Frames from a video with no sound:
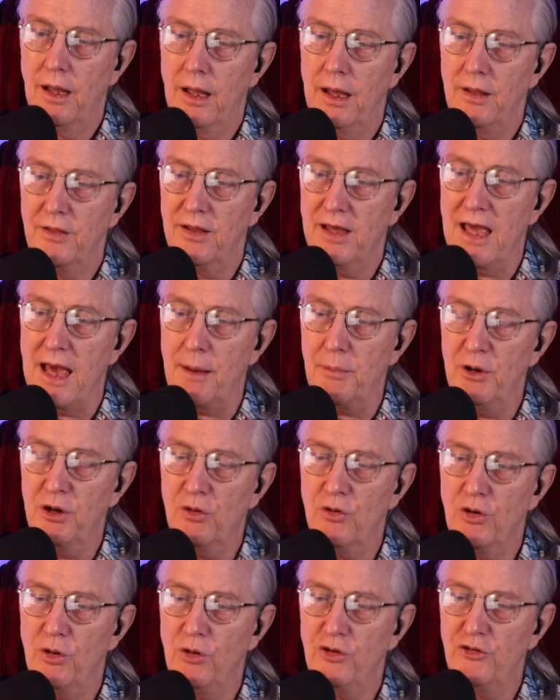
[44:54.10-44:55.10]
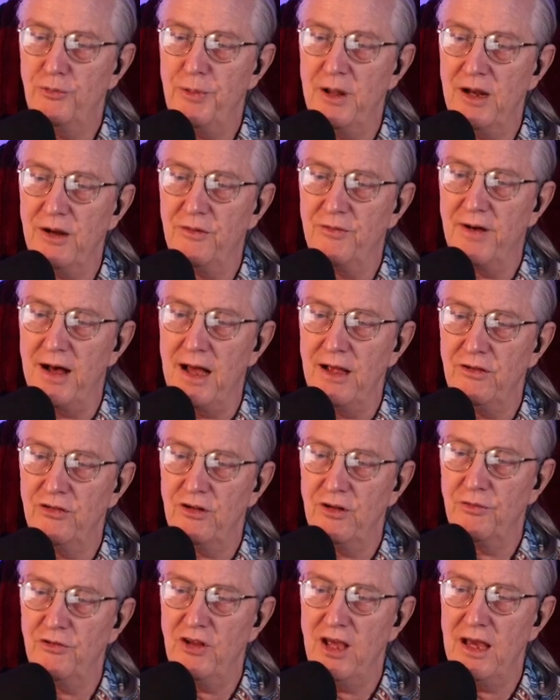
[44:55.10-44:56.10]
The cabin crew has been advised
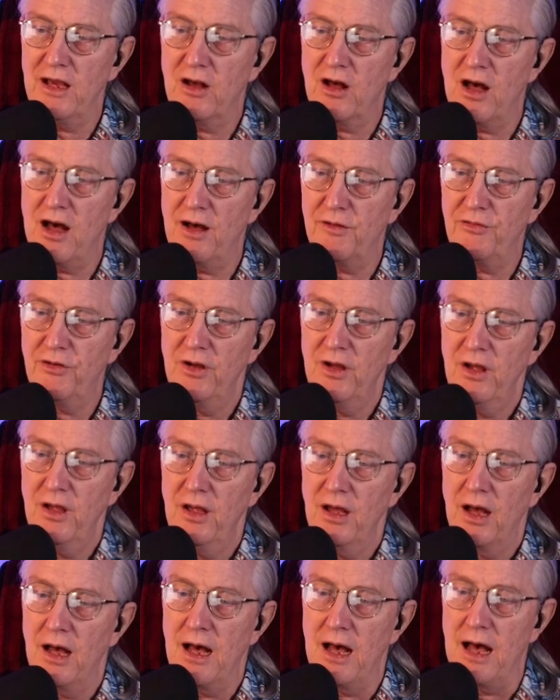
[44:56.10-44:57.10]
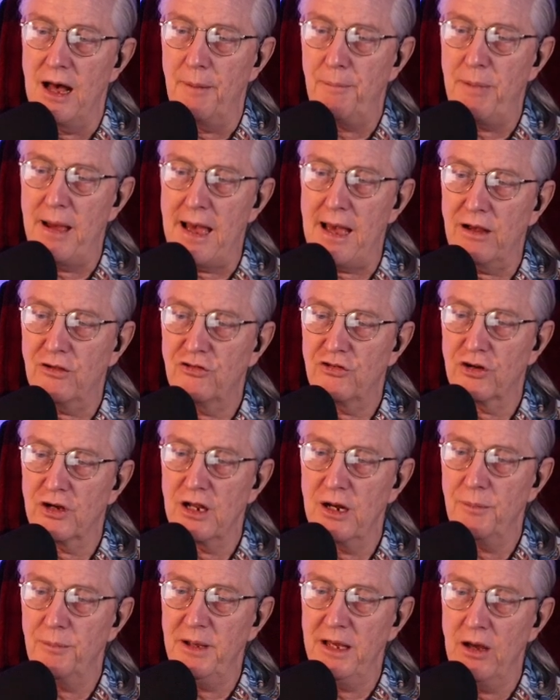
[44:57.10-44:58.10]
of takeoff. Packs are
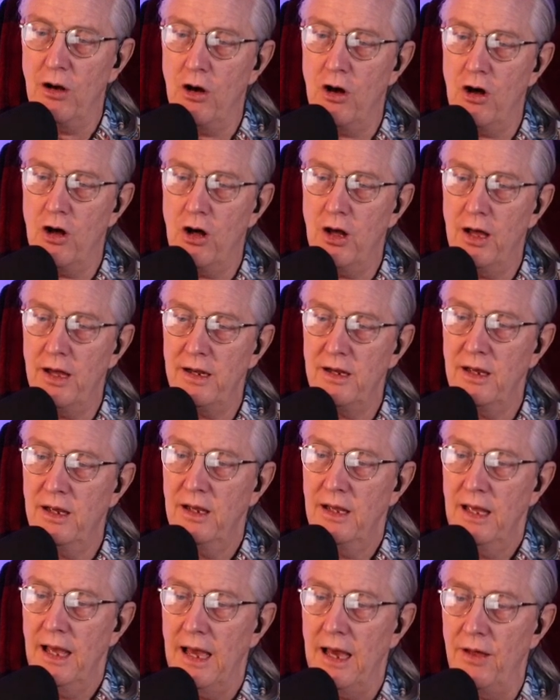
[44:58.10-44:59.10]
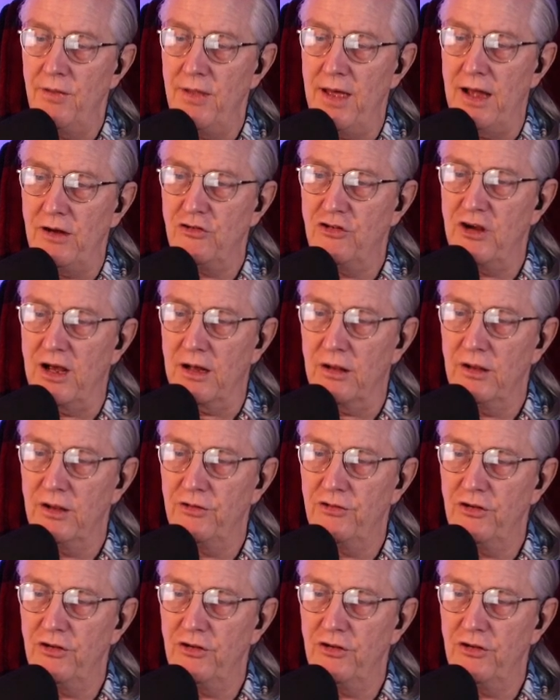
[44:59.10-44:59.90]
going to be on, and that checklist